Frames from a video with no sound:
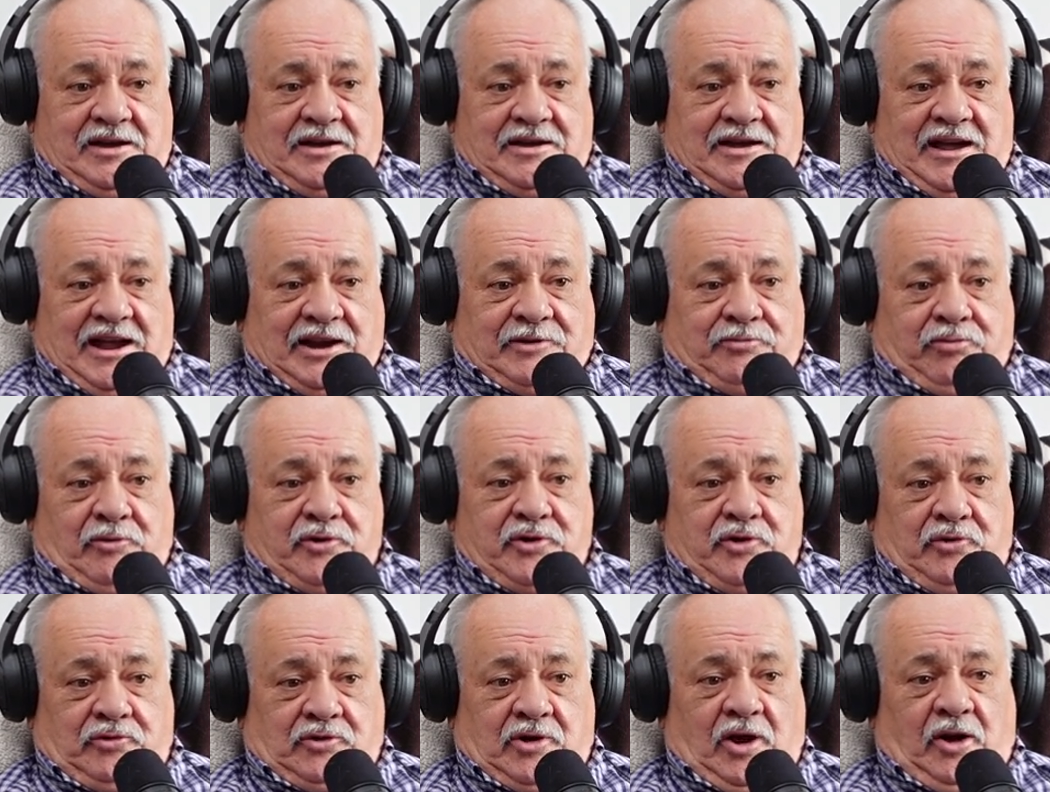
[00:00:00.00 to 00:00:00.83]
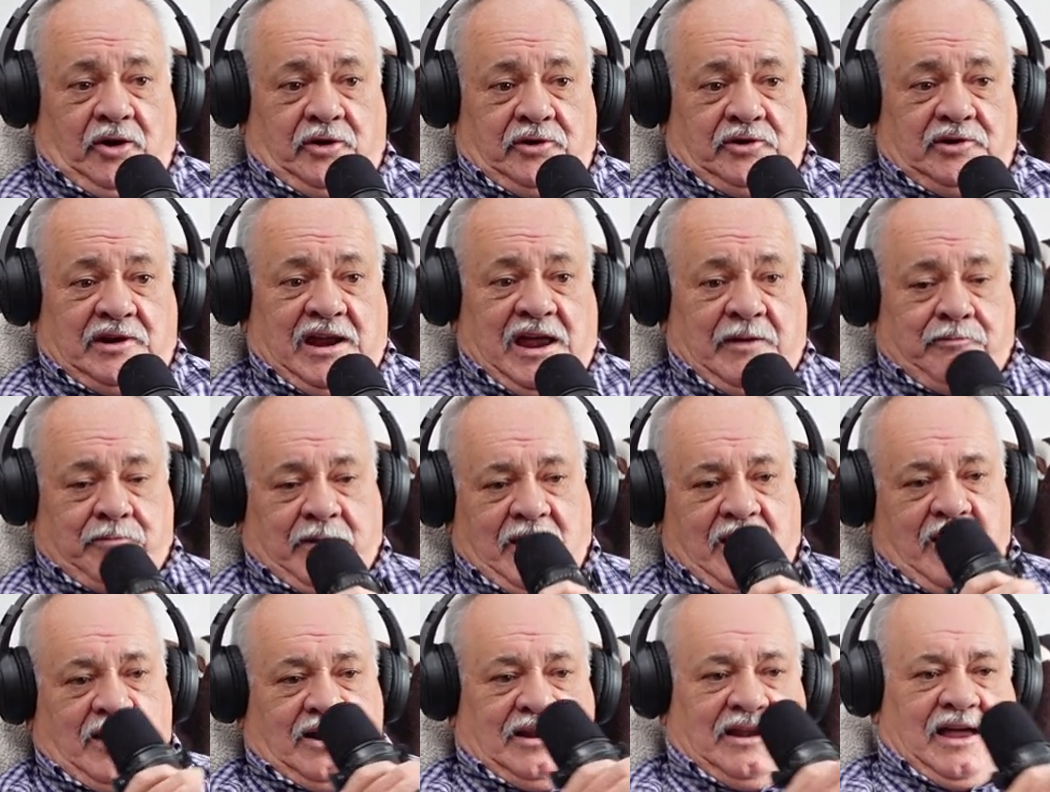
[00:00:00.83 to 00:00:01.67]
That's where you done it in that
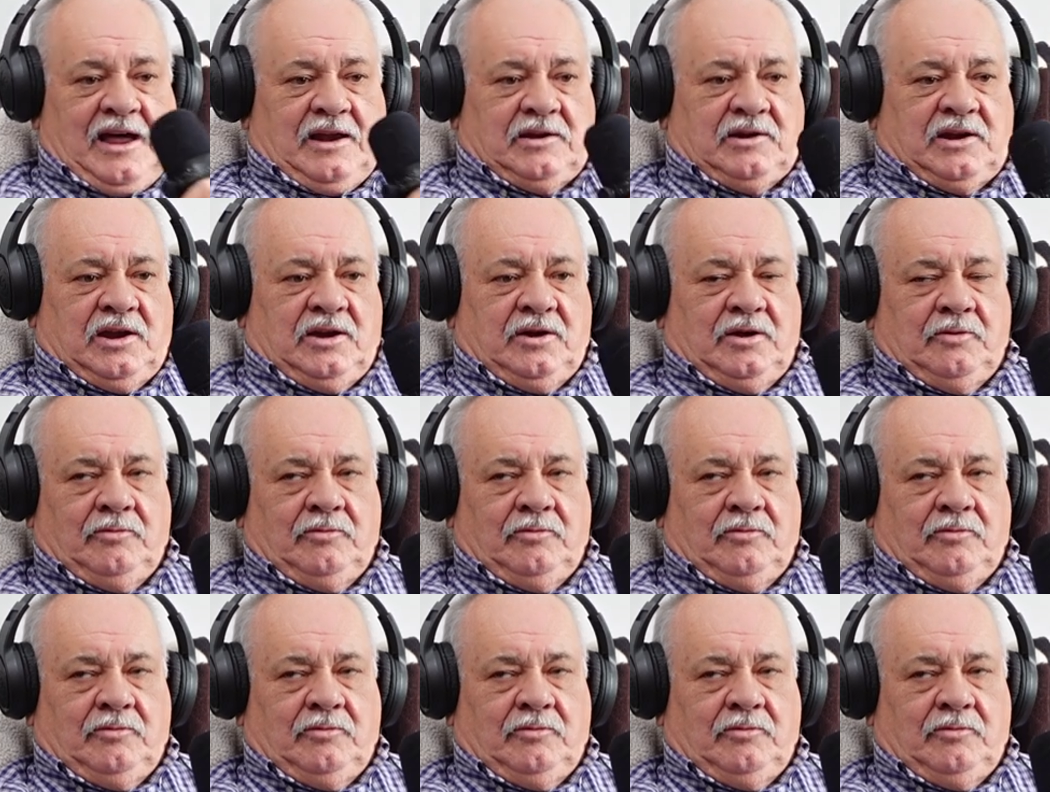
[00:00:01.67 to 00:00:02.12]
parking lot.